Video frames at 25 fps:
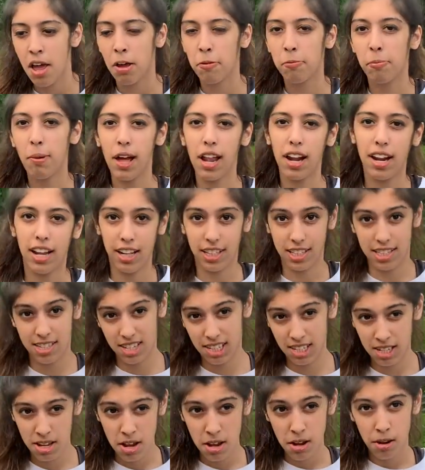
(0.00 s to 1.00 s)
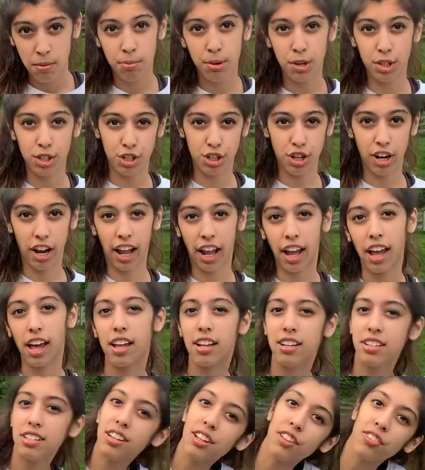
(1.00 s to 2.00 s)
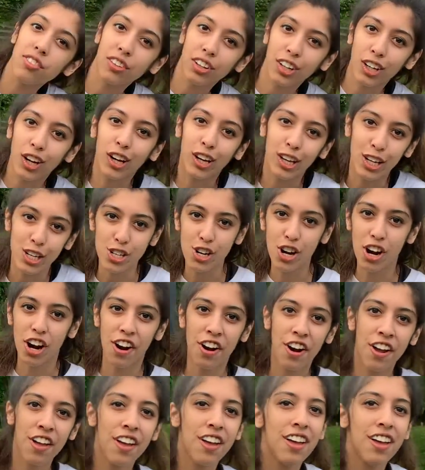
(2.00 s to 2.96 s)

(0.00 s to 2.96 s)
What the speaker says: but it's put your hand in the cookie jar.